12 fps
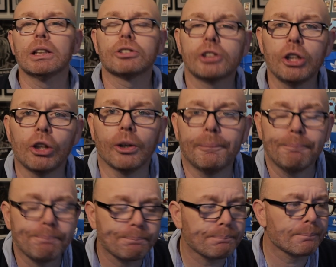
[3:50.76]
So
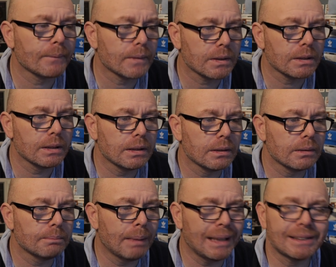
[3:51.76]

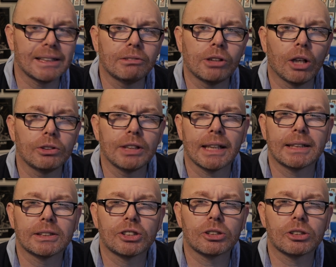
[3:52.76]
Martell Cognac had